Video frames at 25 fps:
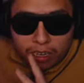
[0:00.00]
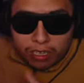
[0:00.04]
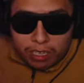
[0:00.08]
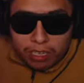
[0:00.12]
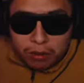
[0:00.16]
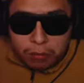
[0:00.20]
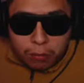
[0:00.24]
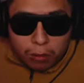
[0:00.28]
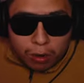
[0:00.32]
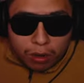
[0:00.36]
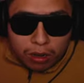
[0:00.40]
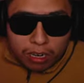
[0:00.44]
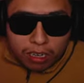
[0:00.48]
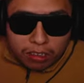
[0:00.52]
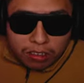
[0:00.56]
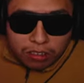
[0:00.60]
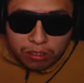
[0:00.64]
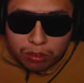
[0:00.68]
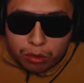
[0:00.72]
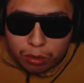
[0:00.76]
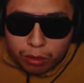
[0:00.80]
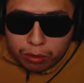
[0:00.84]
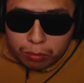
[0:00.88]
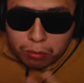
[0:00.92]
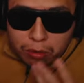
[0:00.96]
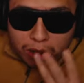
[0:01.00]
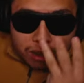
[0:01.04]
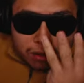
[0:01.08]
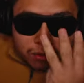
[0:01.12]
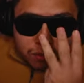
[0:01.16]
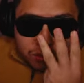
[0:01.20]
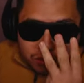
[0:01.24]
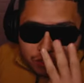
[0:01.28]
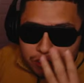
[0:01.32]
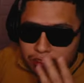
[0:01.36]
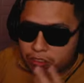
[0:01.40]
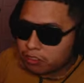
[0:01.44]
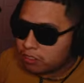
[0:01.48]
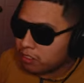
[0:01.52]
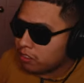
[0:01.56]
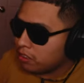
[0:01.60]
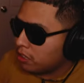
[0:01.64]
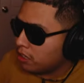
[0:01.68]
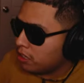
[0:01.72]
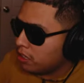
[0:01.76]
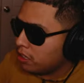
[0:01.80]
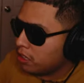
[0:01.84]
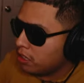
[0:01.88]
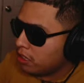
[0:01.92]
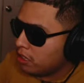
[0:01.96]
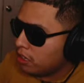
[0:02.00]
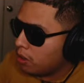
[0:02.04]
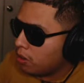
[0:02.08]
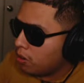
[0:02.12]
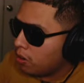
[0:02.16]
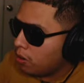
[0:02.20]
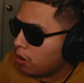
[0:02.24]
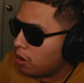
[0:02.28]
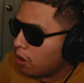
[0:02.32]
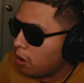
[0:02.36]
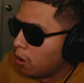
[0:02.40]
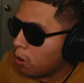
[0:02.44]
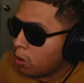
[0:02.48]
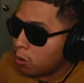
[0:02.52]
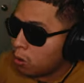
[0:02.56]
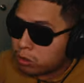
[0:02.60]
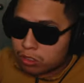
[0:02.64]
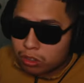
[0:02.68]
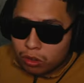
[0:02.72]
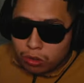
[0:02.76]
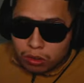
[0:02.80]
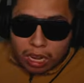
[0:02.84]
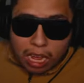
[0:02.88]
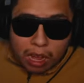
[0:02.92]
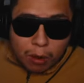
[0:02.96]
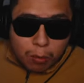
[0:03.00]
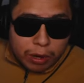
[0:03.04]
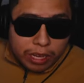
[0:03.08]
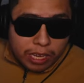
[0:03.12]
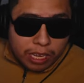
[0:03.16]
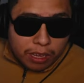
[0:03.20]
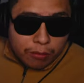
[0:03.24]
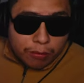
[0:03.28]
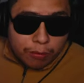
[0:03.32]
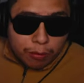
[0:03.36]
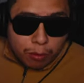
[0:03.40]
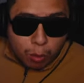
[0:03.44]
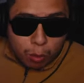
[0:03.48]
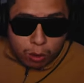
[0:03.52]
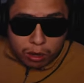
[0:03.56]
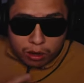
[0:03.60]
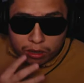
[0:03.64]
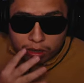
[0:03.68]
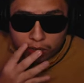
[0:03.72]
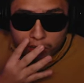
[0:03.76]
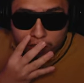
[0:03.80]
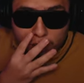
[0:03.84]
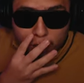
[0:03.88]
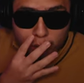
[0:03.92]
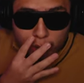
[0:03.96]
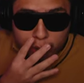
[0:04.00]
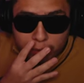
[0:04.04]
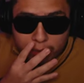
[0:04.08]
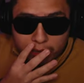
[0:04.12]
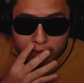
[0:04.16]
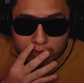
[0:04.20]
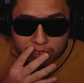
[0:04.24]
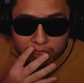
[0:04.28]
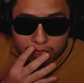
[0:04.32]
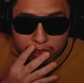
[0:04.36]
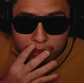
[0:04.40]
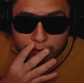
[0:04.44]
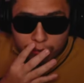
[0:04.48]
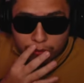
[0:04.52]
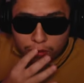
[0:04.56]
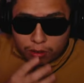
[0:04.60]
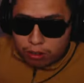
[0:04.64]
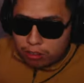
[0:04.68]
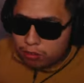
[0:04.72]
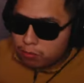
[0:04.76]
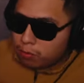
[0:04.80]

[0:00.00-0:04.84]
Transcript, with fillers: anymore. It's three rounds. Oh, so now we get four equipments of the first